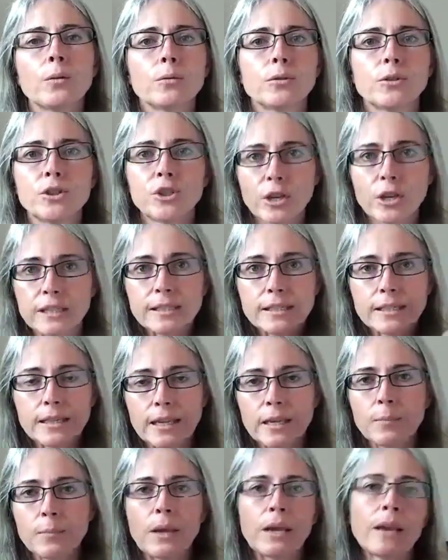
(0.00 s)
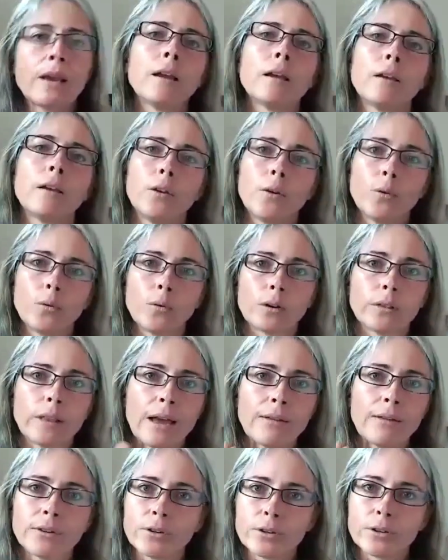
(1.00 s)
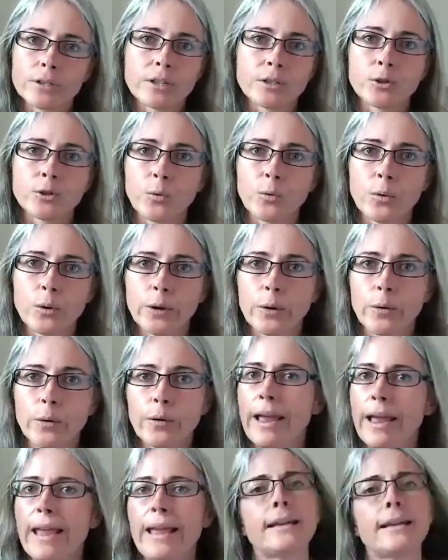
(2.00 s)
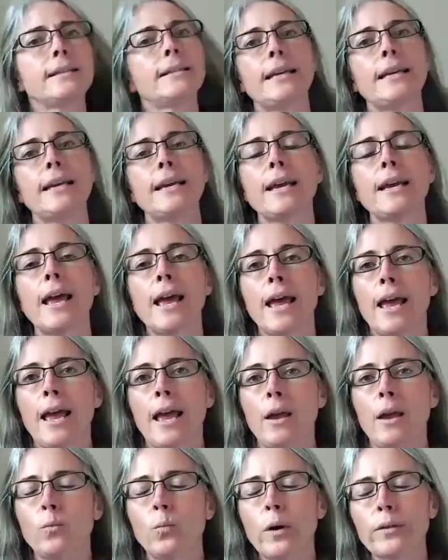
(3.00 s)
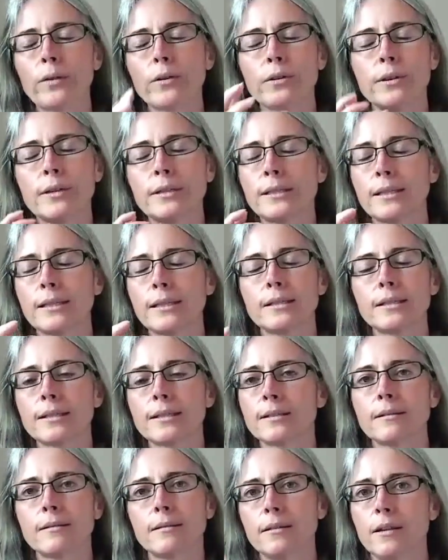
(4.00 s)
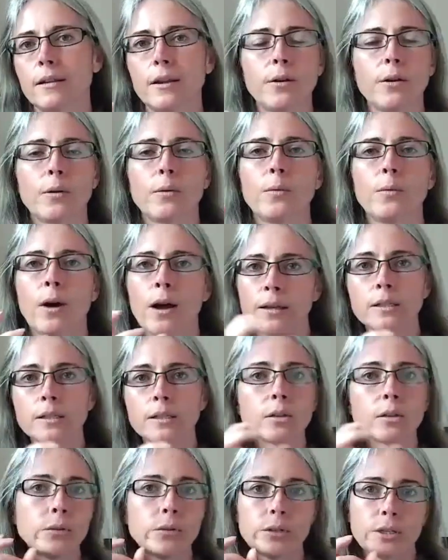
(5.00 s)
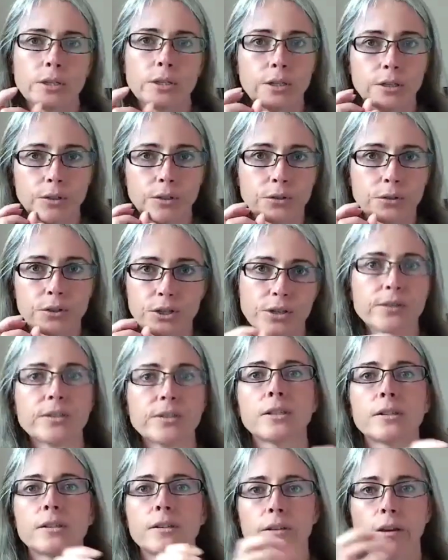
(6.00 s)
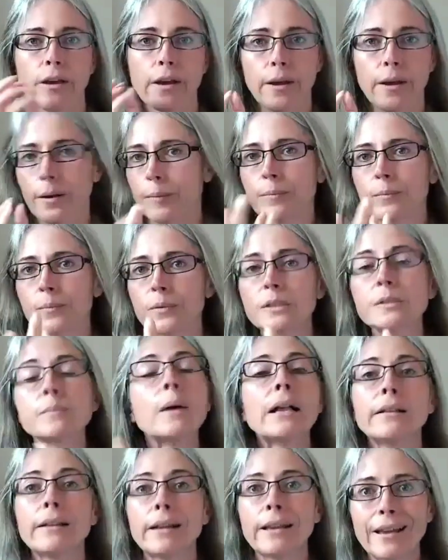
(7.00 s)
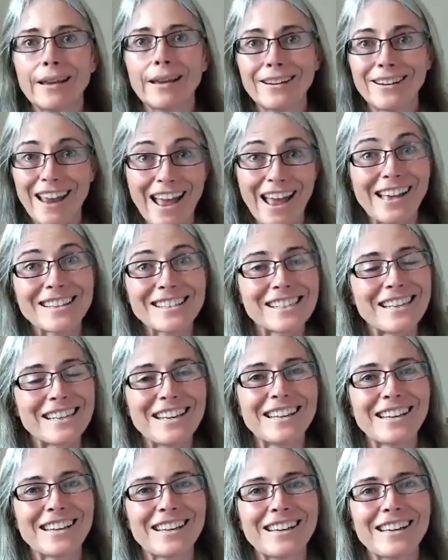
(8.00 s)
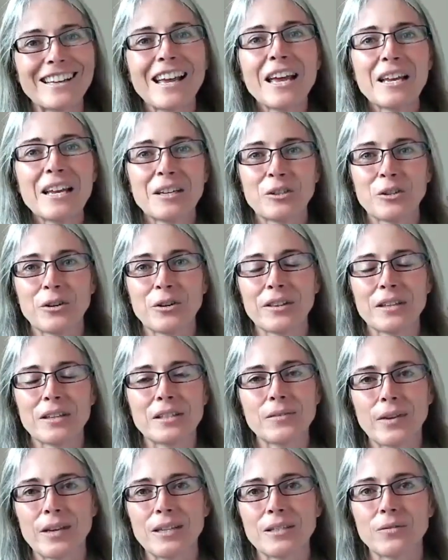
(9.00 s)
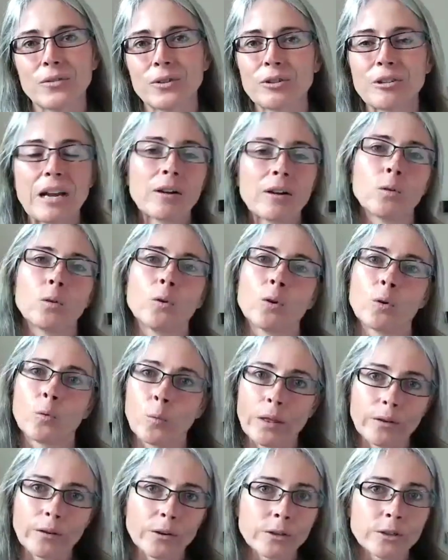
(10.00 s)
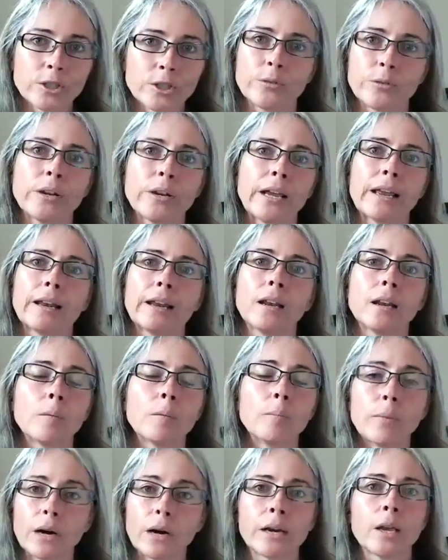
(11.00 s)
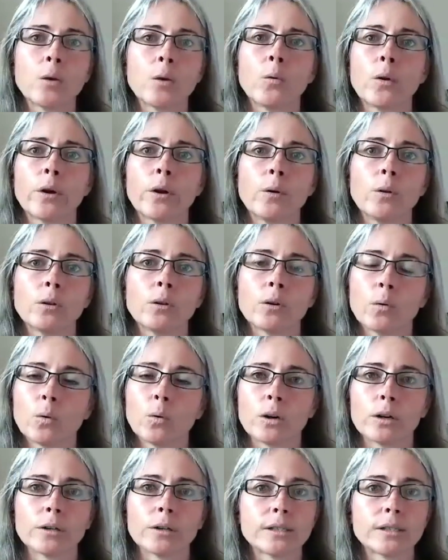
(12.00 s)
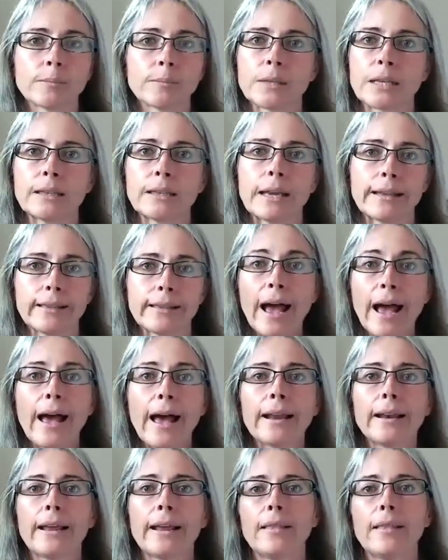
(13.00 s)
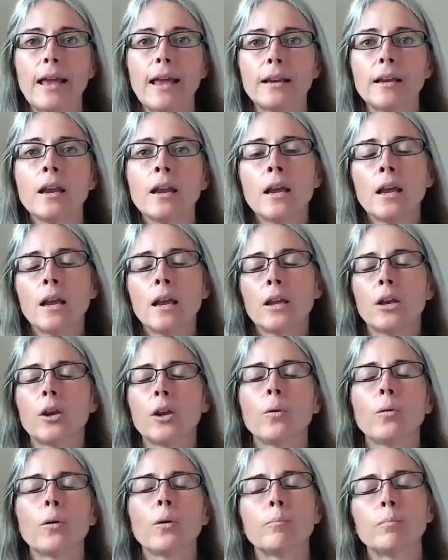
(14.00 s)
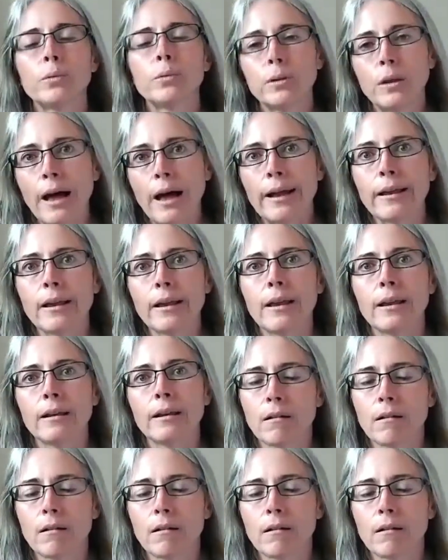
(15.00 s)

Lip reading: just keeping your lavender essential oil handy, and whether this is, undiluted and you're just smelling it as needed during this phase of your cycle, or whether you're diluting it in a body oil or something like that, and then, applying it